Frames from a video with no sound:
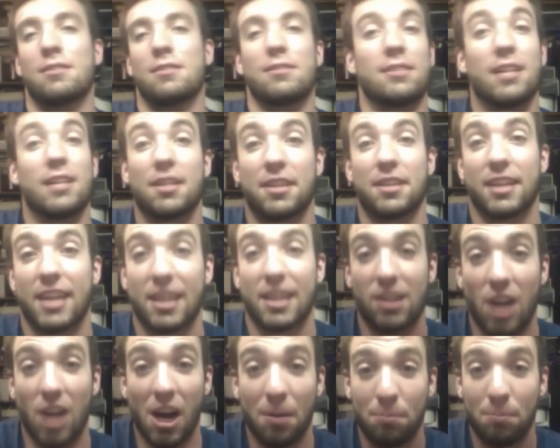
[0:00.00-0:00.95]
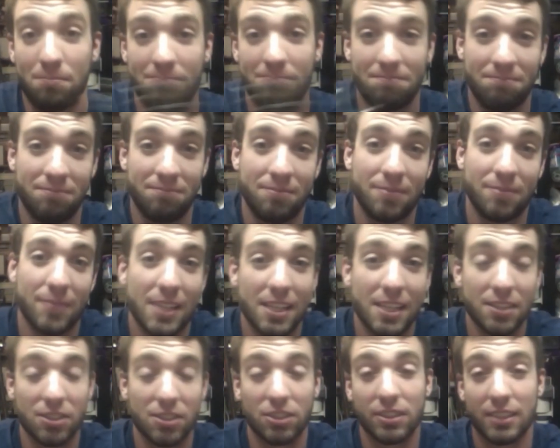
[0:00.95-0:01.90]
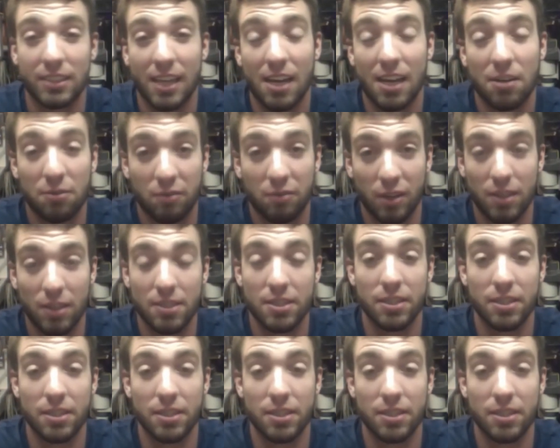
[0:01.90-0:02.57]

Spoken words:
Nothing at all. It's just kind of fun